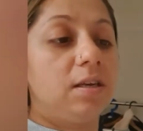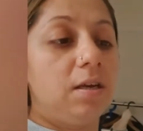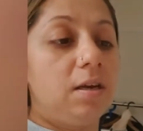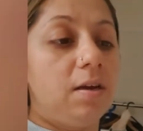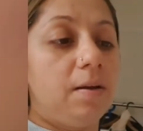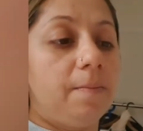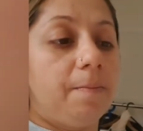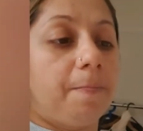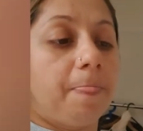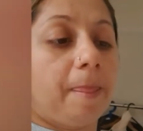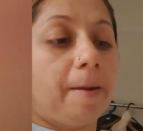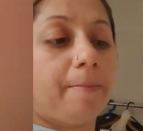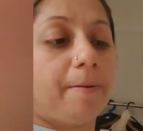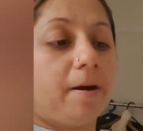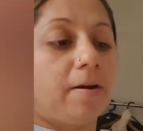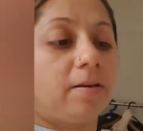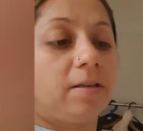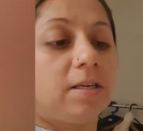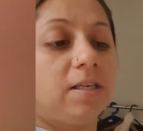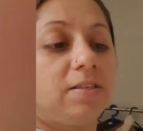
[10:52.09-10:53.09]

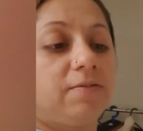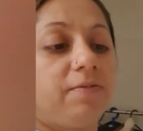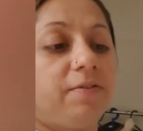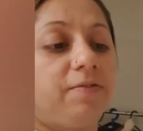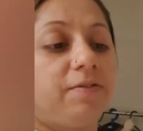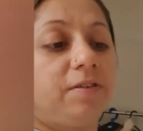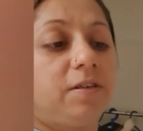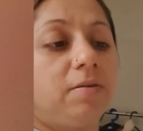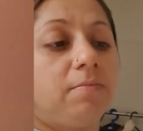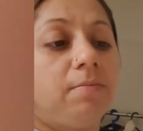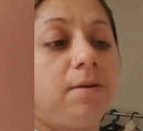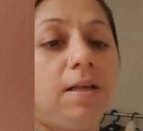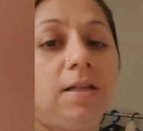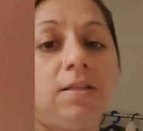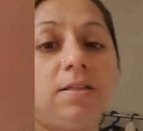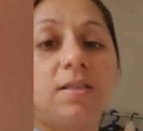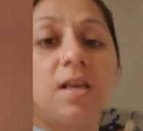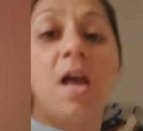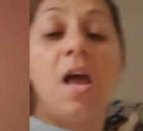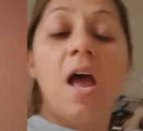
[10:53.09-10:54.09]
apparently it's 15
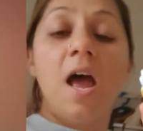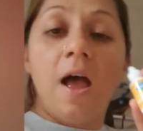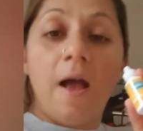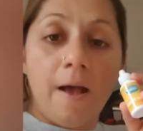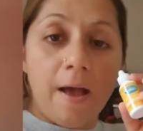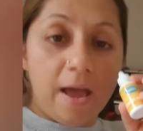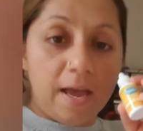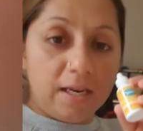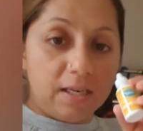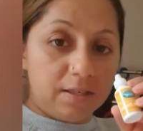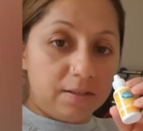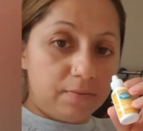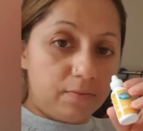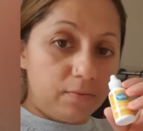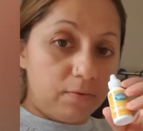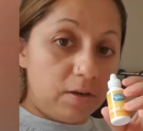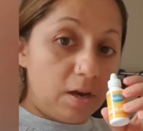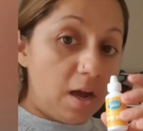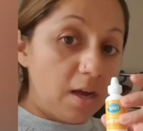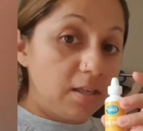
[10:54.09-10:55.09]
mils and it's
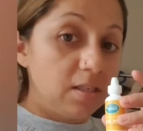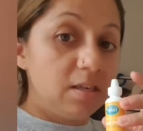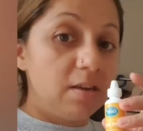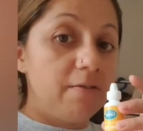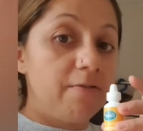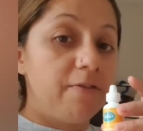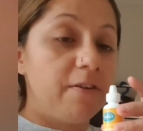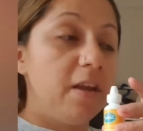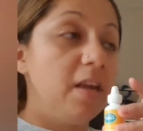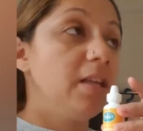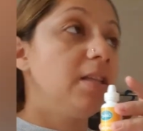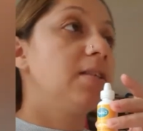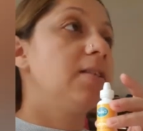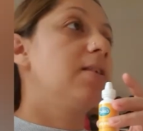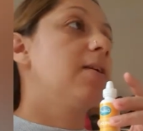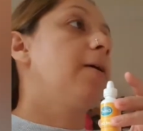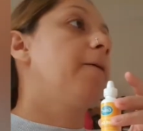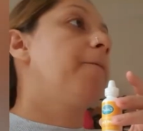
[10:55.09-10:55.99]
90 feeds,